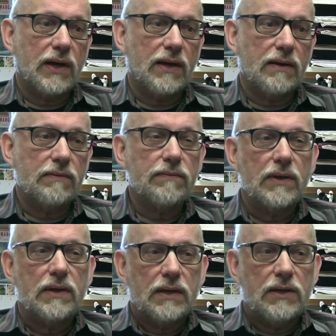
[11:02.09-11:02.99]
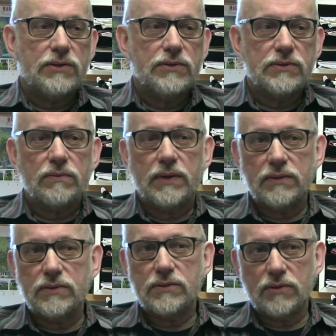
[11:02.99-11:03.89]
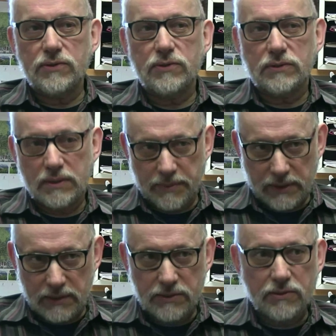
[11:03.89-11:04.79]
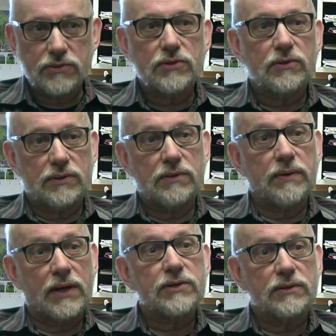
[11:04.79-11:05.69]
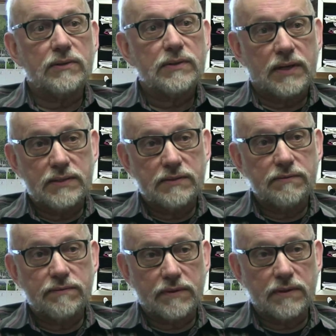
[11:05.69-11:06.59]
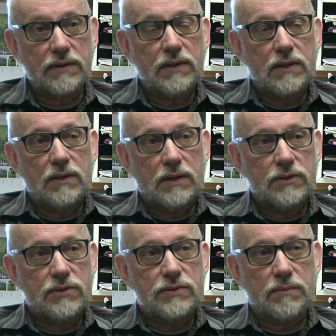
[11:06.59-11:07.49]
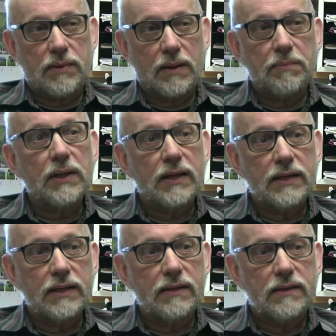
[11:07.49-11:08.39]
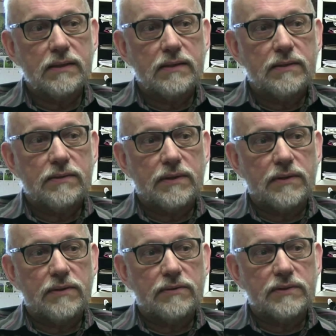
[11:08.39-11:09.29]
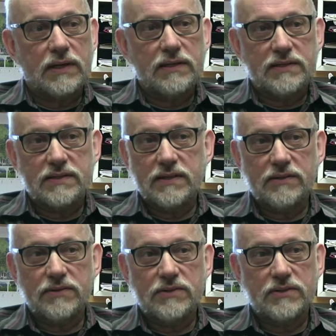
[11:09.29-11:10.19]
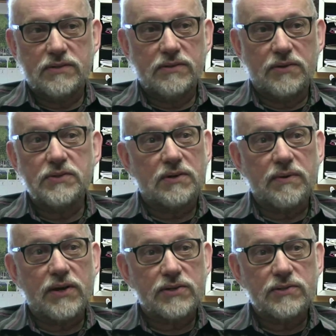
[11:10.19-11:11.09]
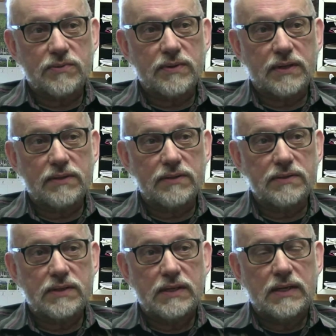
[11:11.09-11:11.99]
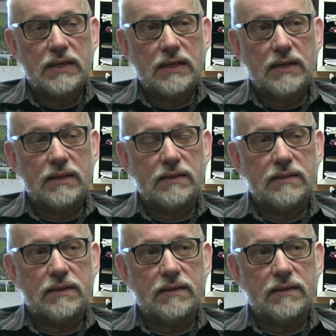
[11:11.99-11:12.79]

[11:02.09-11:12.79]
have issues around typically social interactional kinds of issues, of applying their daily skills to those interactions with others, and